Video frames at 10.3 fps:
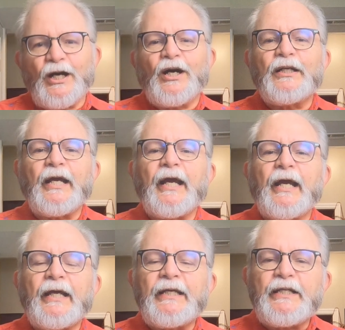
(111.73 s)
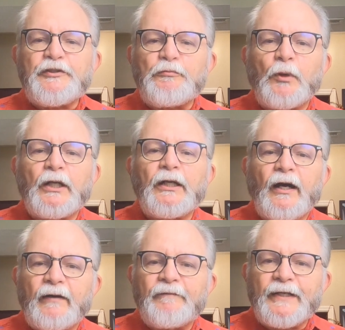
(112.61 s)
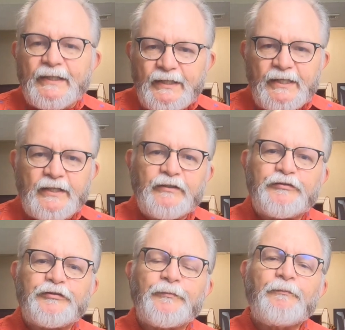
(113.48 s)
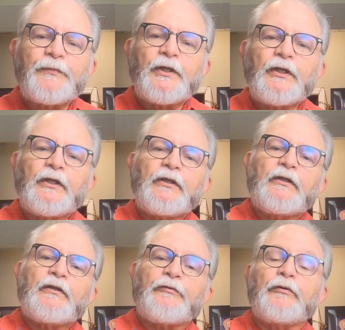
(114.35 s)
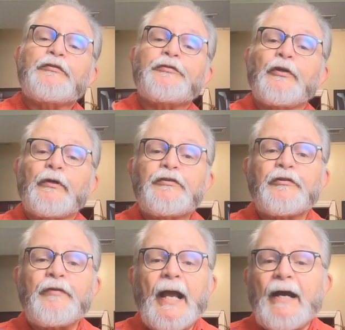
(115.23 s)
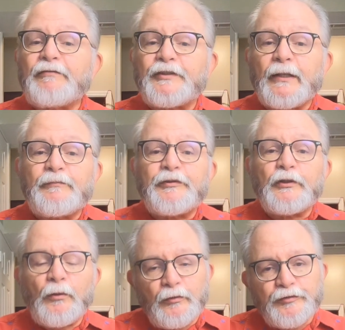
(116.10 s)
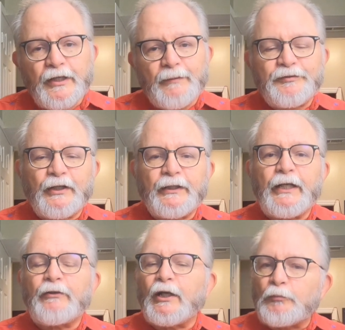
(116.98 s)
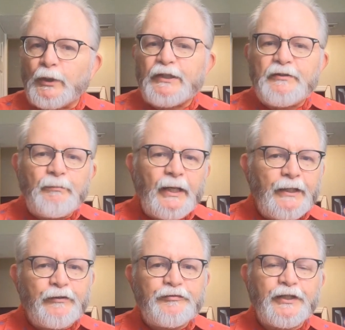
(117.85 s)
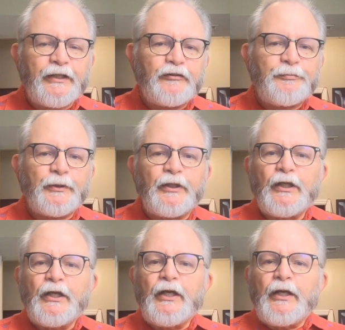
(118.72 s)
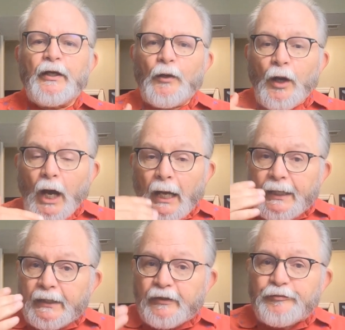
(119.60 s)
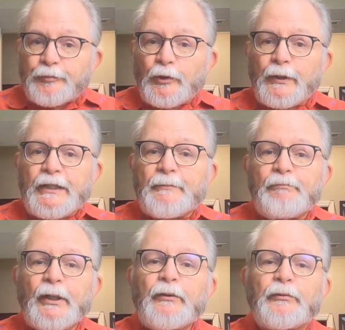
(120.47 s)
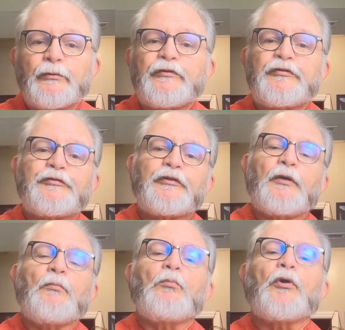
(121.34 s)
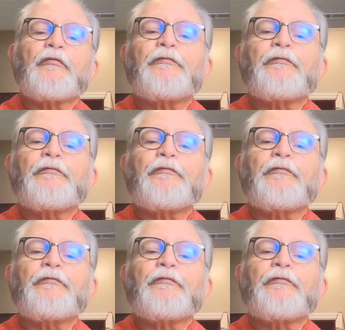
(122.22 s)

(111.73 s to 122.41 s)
on each one of the keys through a series of half steps and whole steps. Now later on we'll get to minor scales, but in exploring the modes more